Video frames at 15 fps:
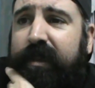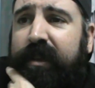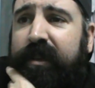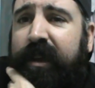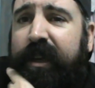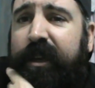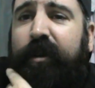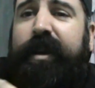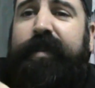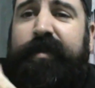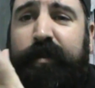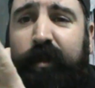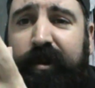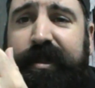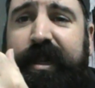and I'll give you
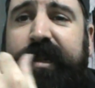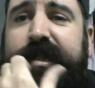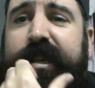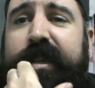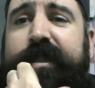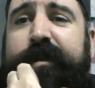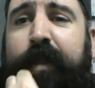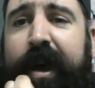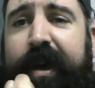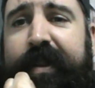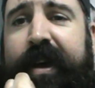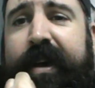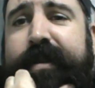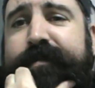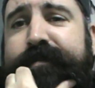more details about
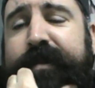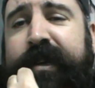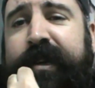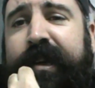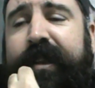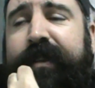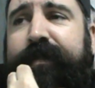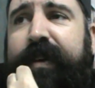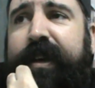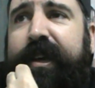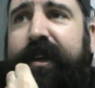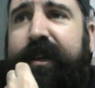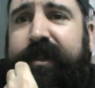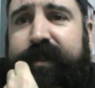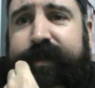that in another
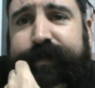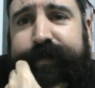video.